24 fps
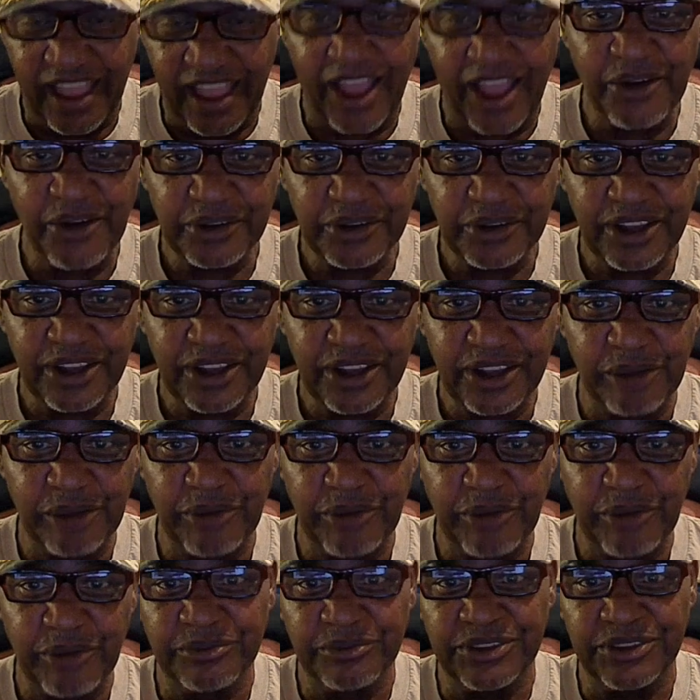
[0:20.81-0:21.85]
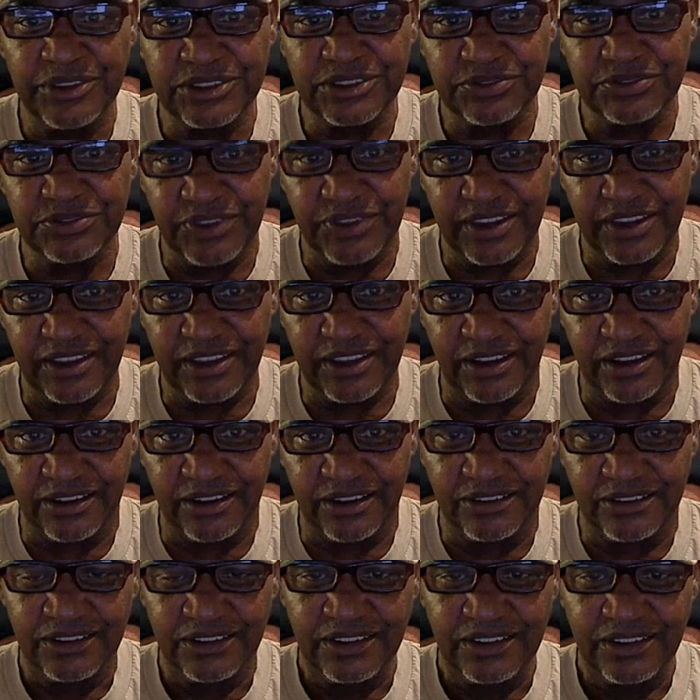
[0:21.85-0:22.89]
outcome of this
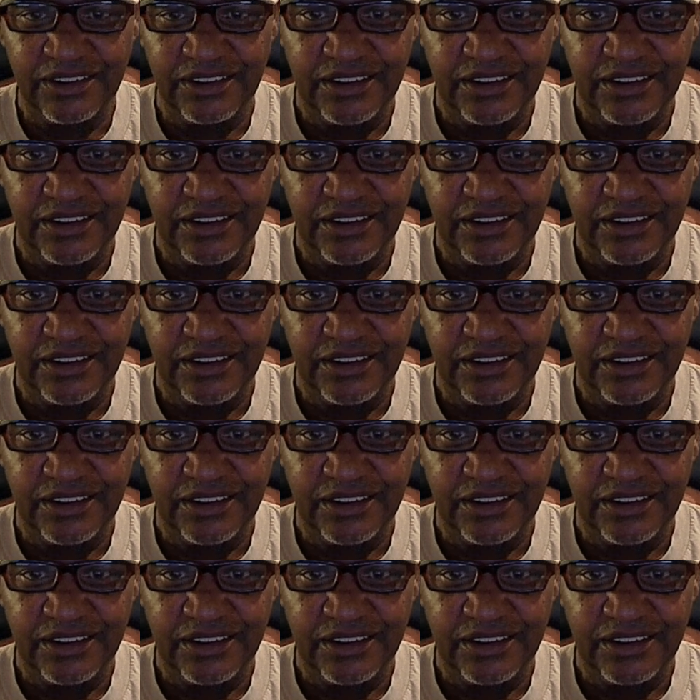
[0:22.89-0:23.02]
video,